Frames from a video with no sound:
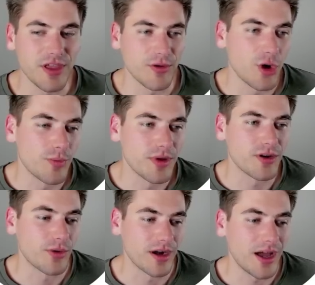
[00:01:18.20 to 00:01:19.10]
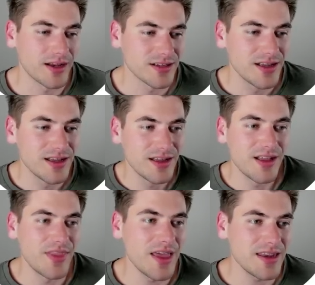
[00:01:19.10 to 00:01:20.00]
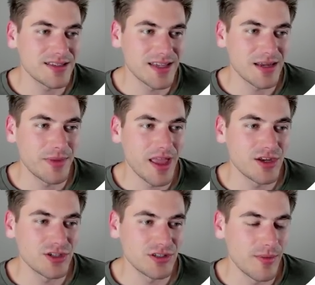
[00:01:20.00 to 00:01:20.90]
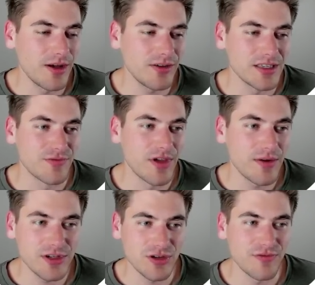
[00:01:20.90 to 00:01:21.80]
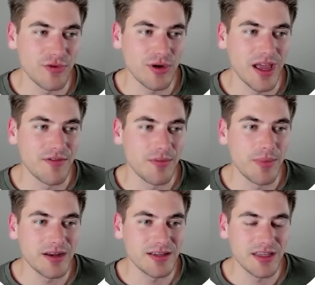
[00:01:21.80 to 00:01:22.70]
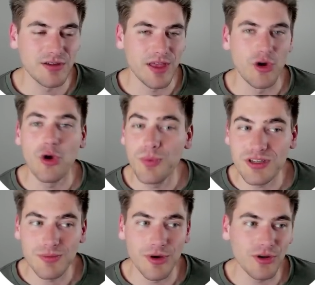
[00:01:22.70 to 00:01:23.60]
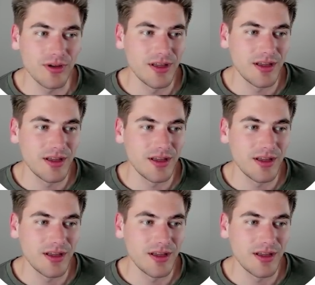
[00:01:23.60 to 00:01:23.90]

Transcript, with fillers: are open or not. Then inside my HTML, it's very straightforward. I have a button here that opens the modal.